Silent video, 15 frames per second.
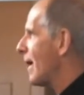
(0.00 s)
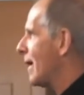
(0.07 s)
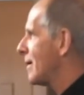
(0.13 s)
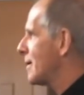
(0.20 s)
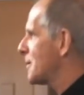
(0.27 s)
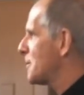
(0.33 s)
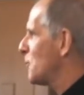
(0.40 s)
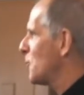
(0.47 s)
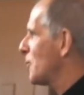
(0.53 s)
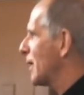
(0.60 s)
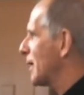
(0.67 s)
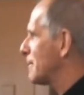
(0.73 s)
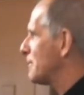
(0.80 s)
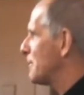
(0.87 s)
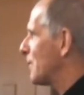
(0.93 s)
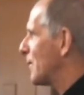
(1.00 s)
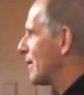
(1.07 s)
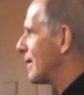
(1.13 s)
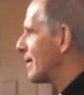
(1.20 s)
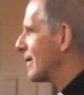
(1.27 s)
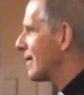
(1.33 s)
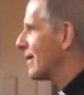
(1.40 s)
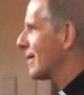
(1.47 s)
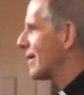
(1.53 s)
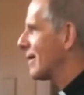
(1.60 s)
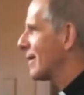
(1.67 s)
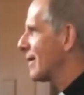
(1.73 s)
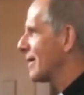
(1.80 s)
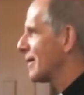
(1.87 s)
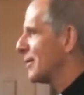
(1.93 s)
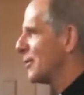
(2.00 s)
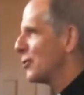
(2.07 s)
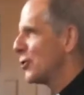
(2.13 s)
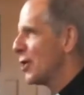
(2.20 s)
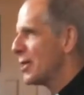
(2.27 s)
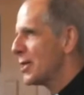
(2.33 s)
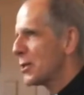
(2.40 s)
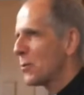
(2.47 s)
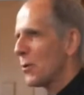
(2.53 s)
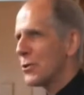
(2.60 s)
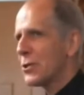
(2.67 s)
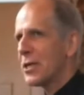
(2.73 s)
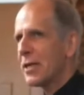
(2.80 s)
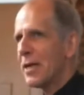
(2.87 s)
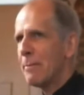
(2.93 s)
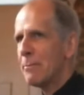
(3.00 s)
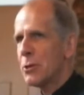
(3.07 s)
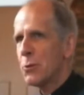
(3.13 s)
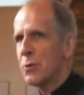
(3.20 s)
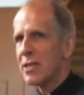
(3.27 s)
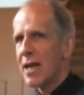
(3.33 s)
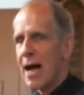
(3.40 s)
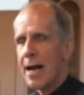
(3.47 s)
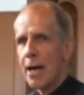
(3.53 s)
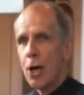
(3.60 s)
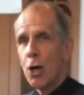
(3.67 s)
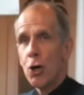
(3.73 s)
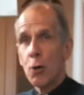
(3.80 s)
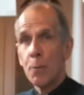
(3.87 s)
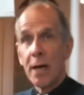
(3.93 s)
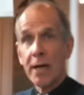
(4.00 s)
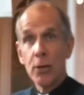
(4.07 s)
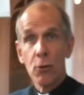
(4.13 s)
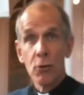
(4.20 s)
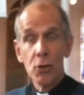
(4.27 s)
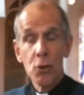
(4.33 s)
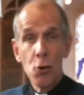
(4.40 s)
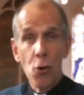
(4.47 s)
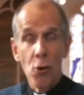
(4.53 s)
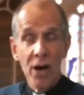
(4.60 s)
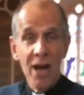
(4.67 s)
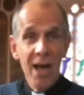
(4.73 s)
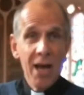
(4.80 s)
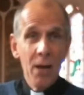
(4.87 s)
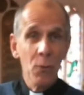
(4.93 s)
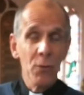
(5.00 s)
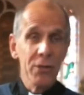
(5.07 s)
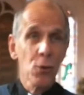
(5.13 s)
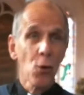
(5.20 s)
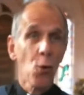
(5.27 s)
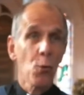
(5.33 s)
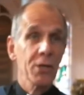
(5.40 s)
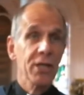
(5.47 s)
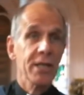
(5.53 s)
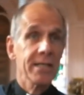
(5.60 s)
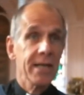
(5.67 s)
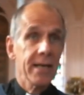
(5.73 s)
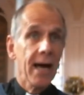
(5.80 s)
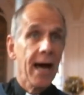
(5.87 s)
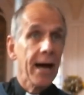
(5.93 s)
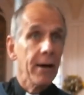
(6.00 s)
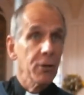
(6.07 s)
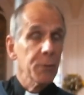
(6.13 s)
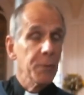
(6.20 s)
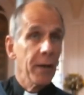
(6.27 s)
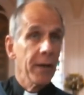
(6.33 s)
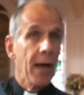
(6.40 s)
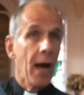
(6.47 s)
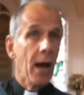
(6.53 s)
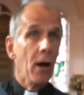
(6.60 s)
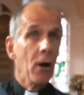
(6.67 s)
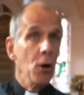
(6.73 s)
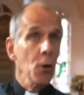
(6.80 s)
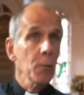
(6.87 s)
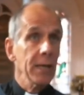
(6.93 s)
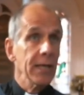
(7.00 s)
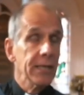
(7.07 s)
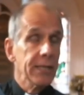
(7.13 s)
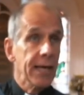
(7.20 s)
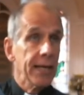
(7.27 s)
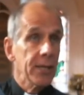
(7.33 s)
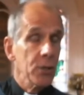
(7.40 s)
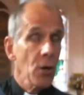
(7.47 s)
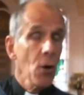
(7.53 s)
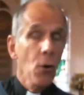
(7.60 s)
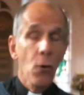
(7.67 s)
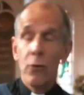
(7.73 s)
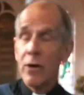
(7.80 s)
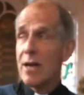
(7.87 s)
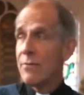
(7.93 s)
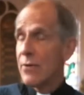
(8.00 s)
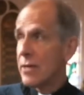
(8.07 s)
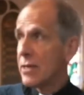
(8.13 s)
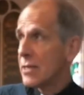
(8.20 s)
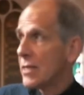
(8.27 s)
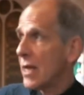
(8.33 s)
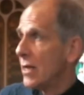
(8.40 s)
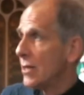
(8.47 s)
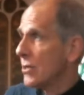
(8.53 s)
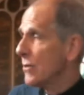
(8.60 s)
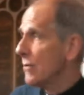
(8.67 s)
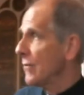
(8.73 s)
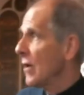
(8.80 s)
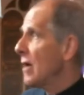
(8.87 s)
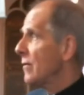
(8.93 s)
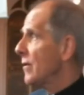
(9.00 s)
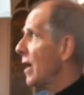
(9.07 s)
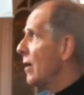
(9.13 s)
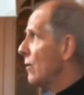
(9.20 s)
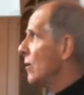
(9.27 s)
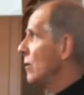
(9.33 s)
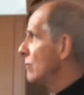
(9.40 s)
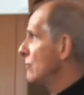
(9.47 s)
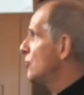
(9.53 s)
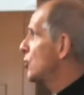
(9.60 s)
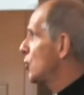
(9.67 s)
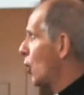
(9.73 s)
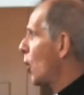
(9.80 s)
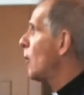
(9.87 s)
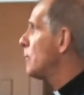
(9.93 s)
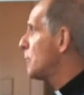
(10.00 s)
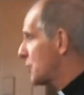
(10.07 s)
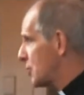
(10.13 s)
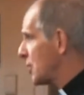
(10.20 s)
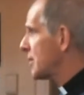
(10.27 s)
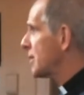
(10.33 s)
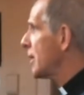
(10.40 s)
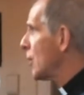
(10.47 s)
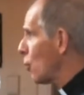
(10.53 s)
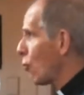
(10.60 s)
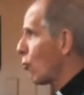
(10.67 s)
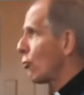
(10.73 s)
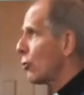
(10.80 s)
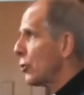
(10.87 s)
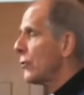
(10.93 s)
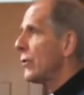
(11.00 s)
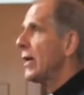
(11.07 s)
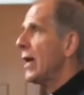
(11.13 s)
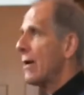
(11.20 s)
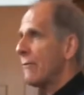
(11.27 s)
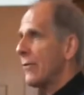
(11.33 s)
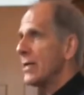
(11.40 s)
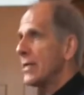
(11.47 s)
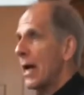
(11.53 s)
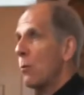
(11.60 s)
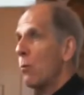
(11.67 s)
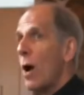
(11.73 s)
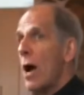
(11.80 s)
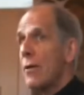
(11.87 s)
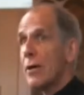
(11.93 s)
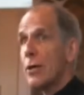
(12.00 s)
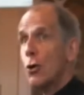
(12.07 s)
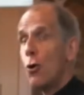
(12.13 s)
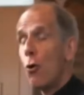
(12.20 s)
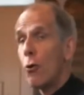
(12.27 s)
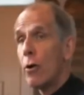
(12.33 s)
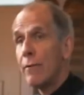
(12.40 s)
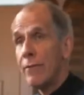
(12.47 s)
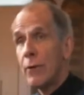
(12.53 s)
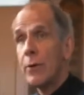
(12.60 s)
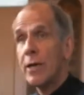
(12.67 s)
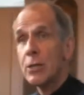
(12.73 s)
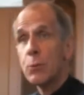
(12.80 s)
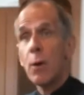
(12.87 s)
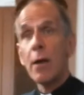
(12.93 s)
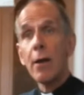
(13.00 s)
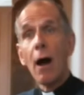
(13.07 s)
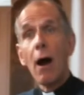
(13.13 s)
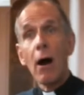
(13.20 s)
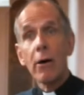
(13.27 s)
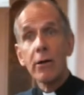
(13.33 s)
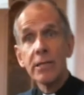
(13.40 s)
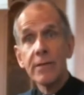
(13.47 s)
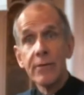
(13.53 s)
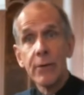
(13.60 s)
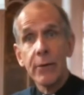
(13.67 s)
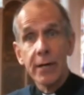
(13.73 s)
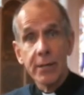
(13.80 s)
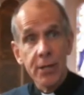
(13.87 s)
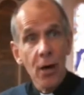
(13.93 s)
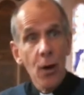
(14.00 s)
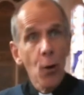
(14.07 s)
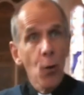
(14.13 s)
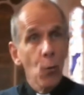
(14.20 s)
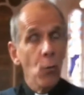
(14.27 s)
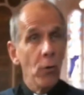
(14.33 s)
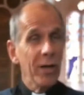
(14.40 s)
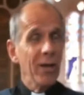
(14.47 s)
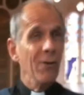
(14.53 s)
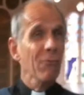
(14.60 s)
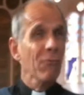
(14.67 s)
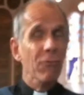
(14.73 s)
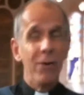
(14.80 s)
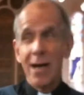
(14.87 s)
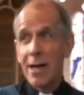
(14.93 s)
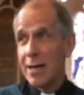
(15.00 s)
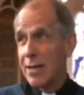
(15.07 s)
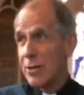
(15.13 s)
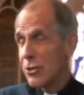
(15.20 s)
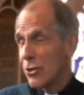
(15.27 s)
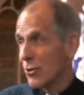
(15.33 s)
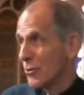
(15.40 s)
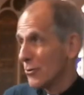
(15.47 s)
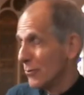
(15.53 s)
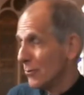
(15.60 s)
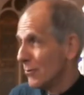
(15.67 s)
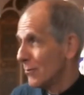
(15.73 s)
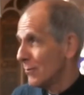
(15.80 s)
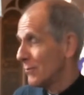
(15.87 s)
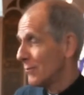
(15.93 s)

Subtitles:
And this morning, Jesus wants to come to us at home, at your core. It wasn't always just in the house, but that homely sense, or even the sense of their own jobs, just the ordinary everyday, where the core of you is, where the heart of you is, what you really do.